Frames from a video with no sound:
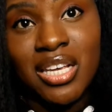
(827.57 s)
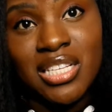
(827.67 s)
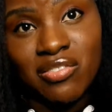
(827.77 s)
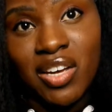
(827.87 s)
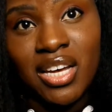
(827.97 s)

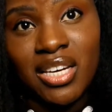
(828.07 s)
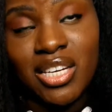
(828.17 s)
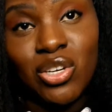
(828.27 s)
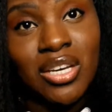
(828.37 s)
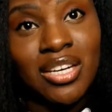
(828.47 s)
It's fine.
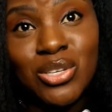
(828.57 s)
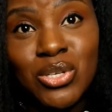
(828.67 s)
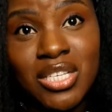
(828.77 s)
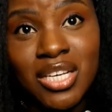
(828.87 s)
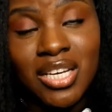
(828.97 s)
You can
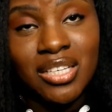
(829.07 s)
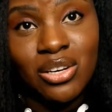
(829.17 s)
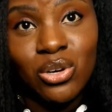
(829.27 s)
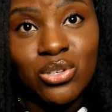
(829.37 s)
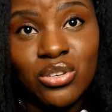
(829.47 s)
use it in
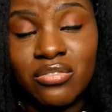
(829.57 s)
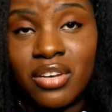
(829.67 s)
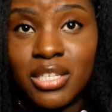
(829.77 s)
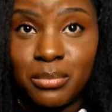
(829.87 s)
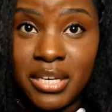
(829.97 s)
closed
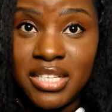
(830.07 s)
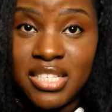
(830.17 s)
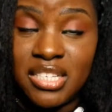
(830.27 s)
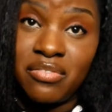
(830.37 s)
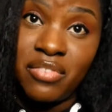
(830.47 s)
confined
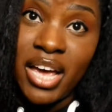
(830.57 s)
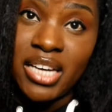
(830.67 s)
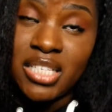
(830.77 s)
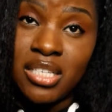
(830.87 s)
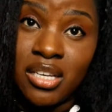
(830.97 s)
spaces. In
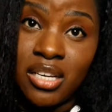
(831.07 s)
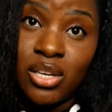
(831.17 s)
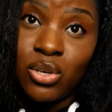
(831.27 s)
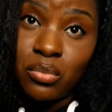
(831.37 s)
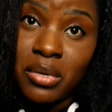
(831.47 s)
fact,
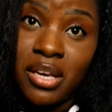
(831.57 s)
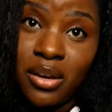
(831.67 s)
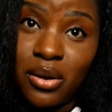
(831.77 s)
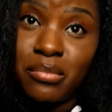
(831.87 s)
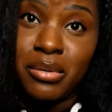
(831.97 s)
you'll be getting
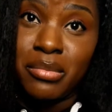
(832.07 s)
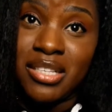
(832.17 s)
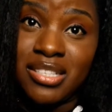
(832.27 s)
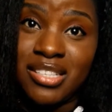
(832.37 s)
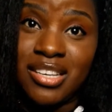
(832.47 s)

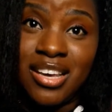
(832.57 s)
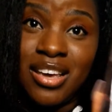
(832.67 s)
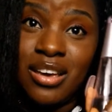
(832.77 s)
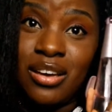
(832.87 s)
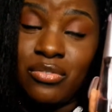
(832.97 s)
compliments
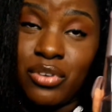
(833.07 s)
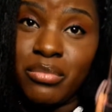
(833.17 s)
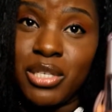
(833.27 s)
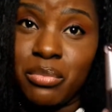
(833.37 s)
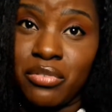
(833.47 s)
from
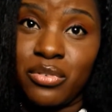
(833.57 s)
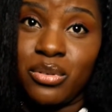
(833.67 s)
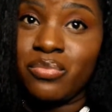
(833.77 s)
this perfume.